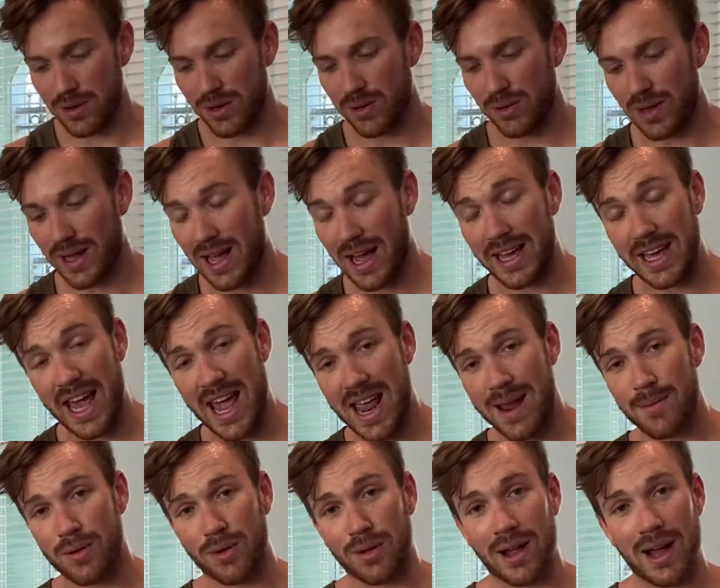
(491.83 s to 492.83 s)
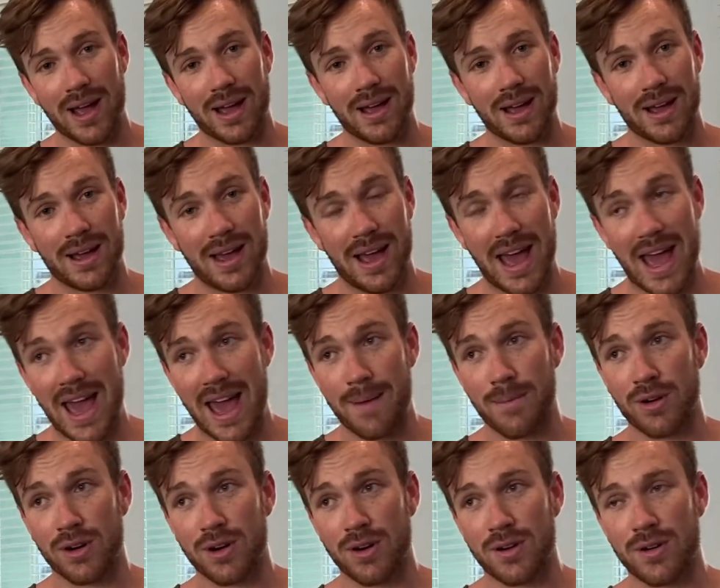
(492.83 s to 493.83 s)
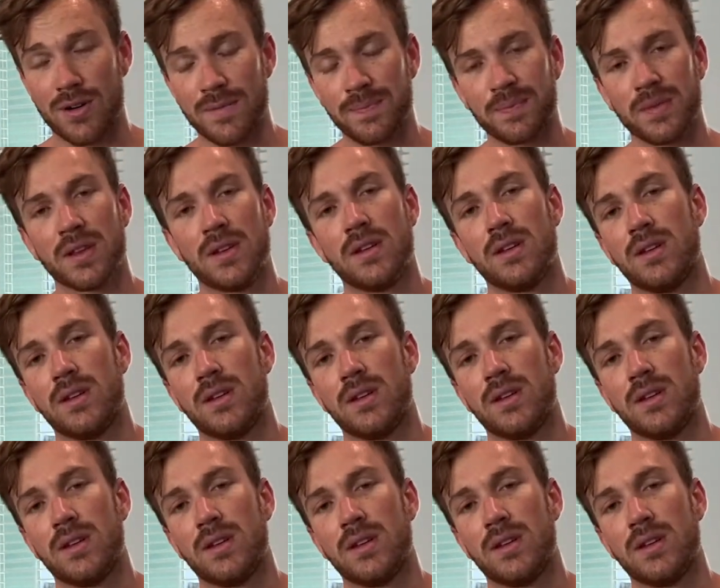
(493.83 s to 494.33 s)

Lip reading: to do like a cable hammer curl.